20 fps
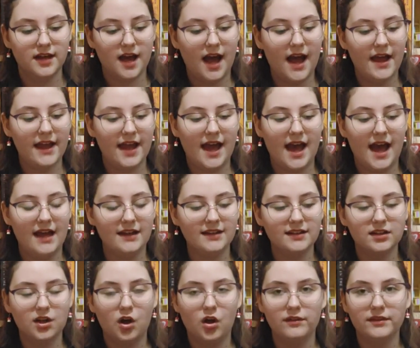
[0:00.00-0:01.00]
I had
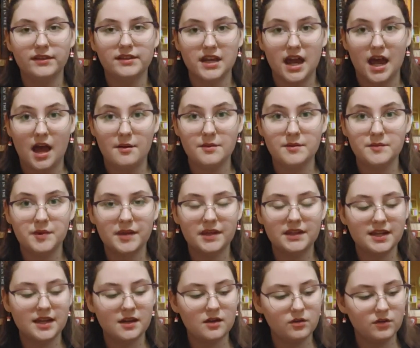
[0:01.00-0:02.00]
all the tabs
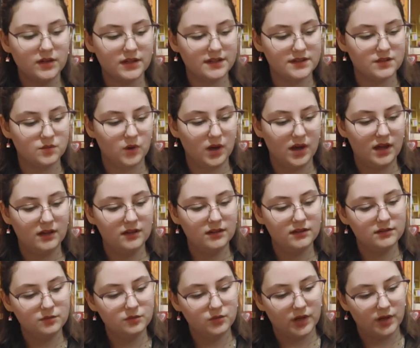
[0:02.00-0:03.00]
picked out as
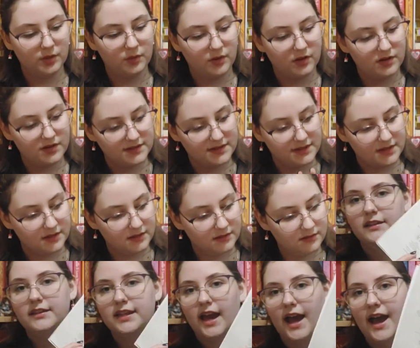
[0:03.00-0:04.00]
well. Wait, where is it?
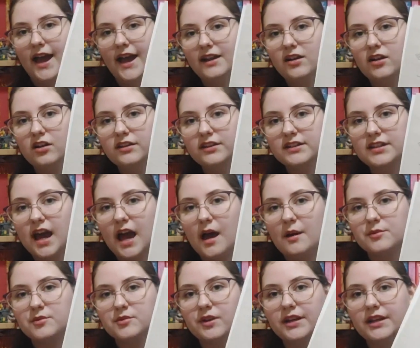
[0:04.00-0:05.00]
Yeah, I had all the
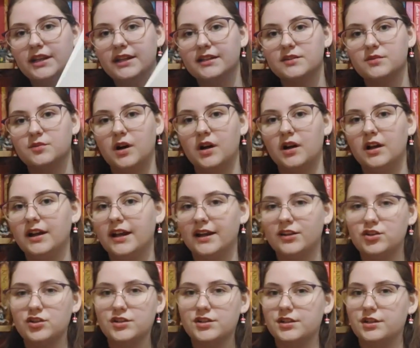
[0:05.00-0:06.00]
tabs ready as well, and I
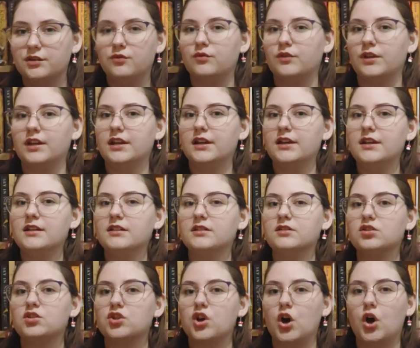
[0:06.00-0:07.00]
just didn't read it.
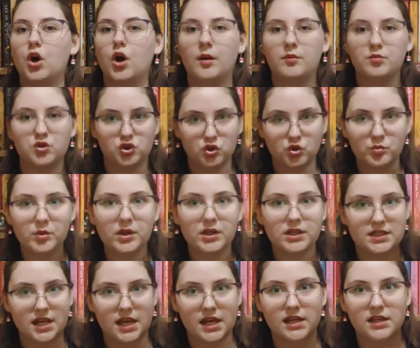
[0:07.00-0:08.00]
So I'm super
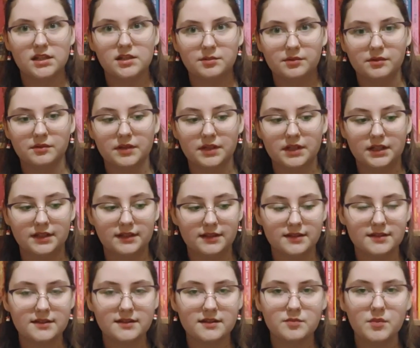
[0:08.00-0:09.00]
excited to be reading
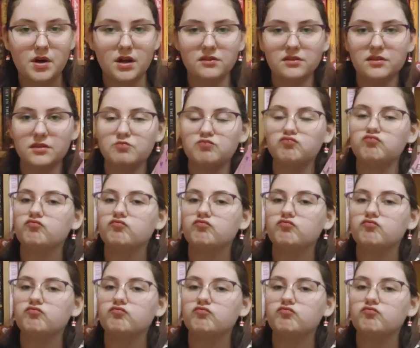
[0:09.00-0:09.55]
this this month.